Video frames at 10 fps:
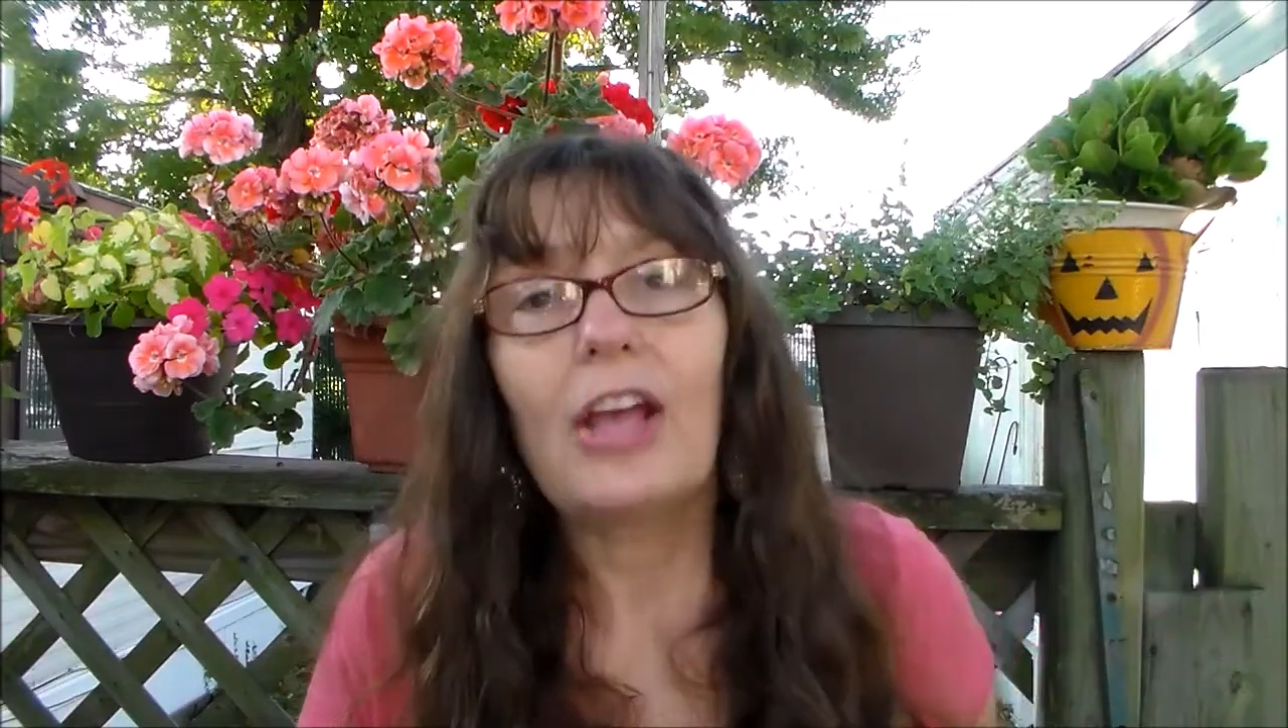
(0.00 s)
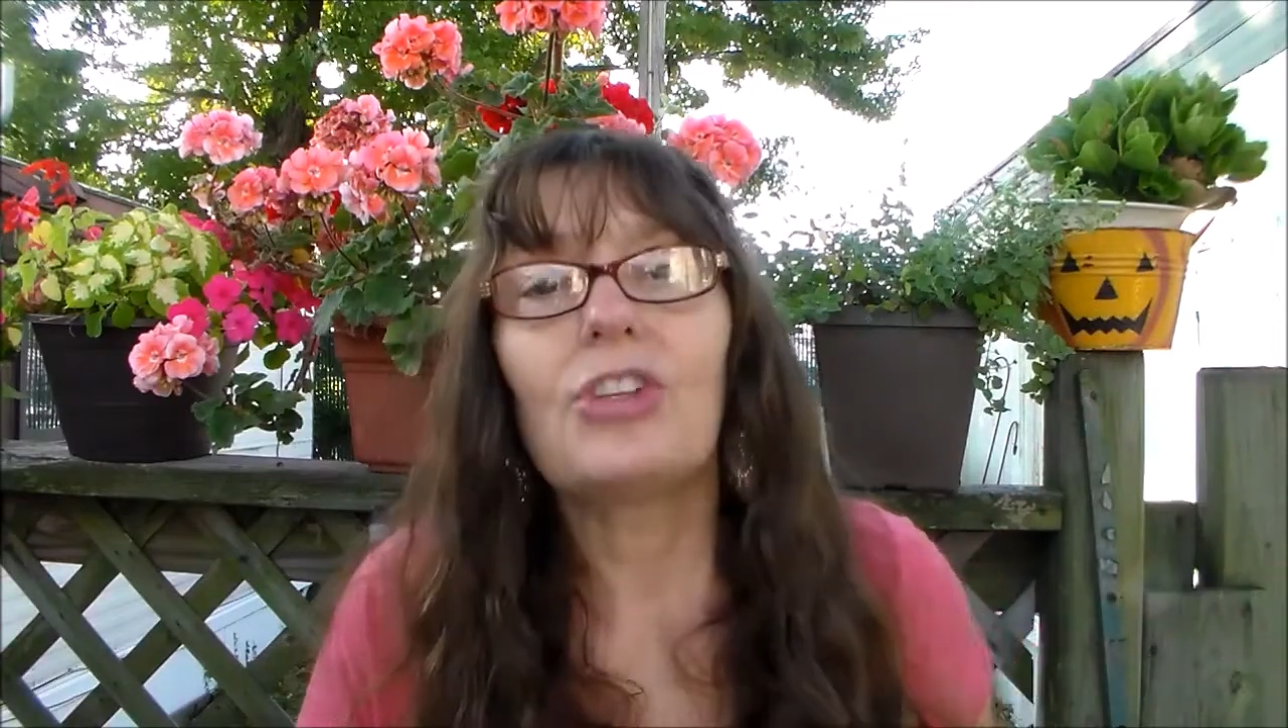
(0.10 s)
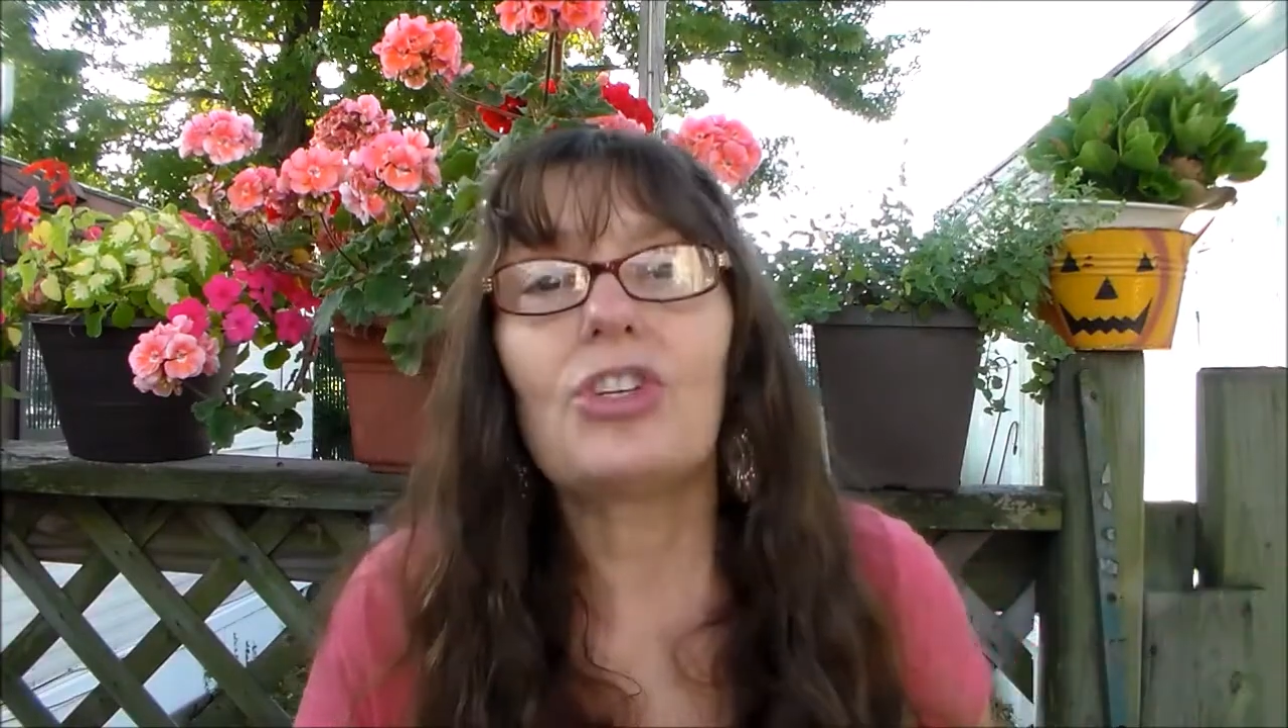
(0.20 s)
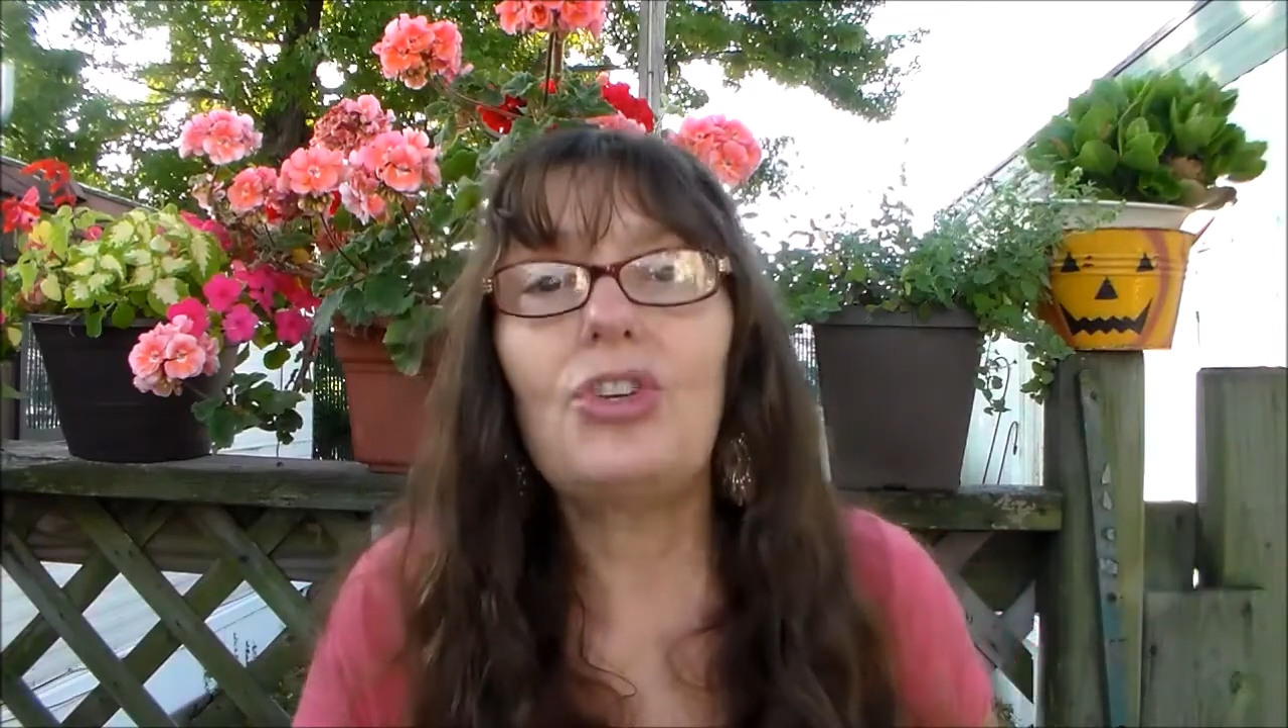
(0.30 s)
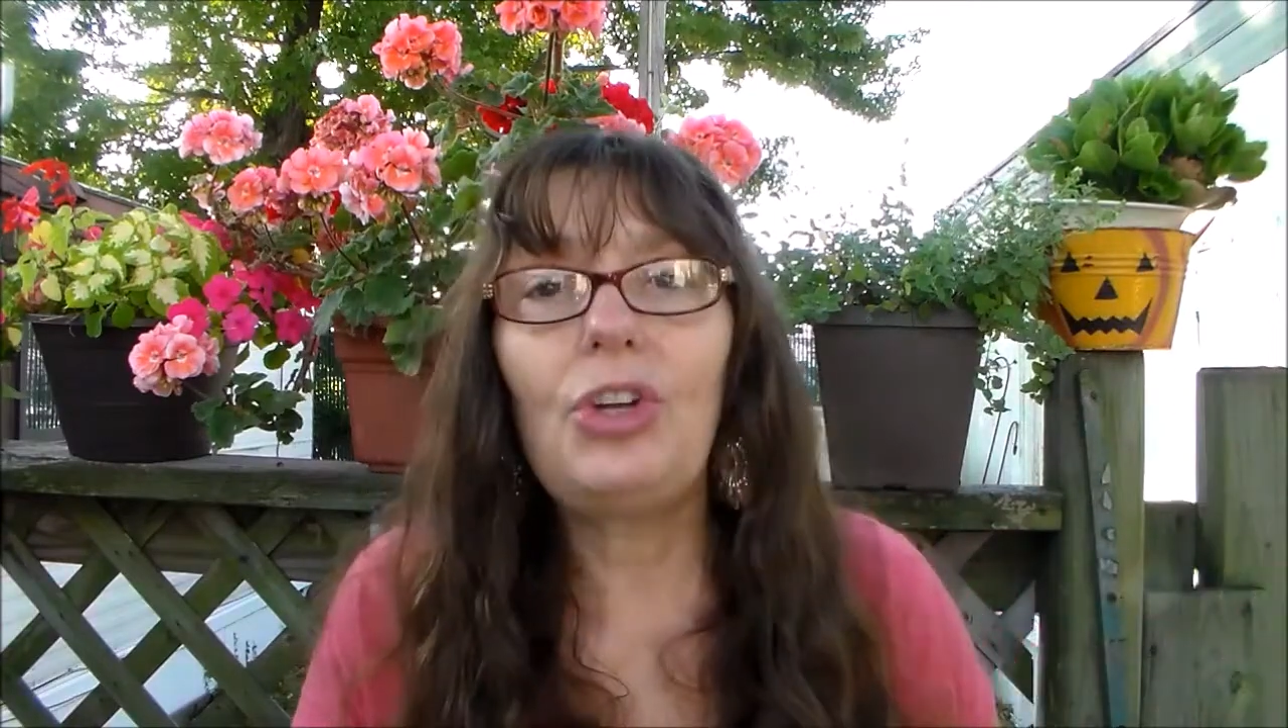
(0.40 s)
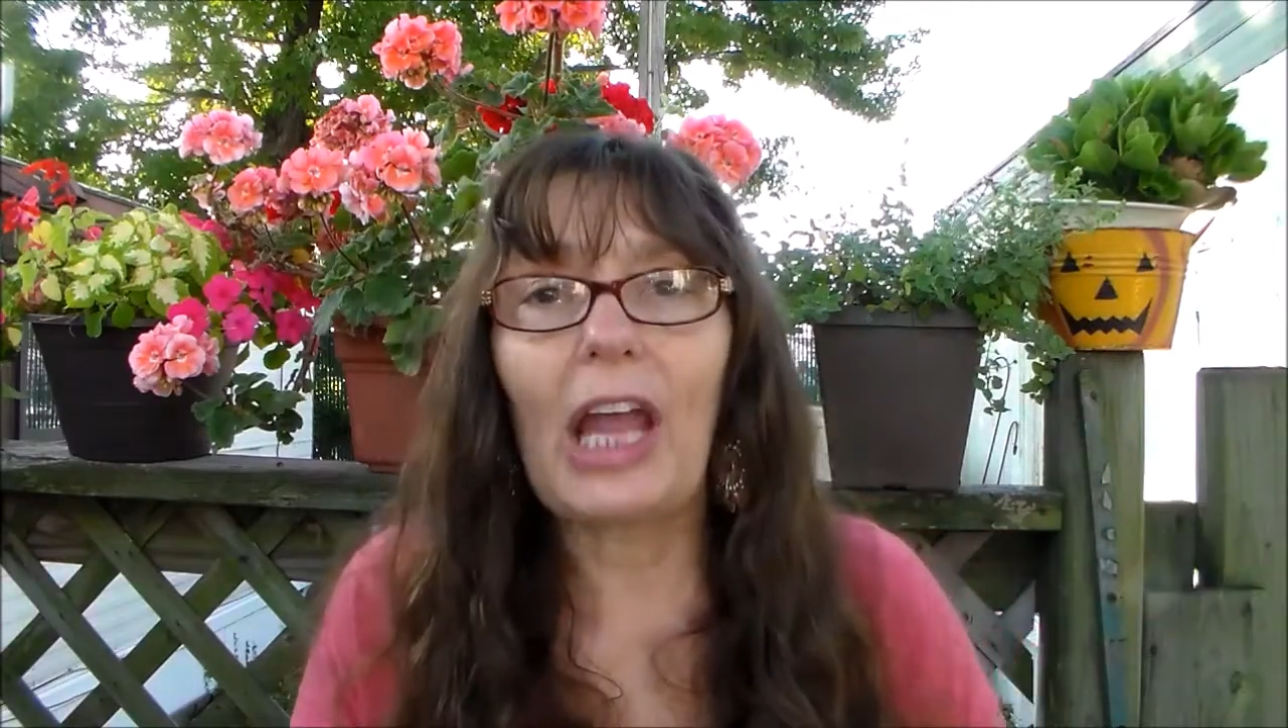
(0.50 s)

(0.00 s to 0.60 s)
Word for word: So you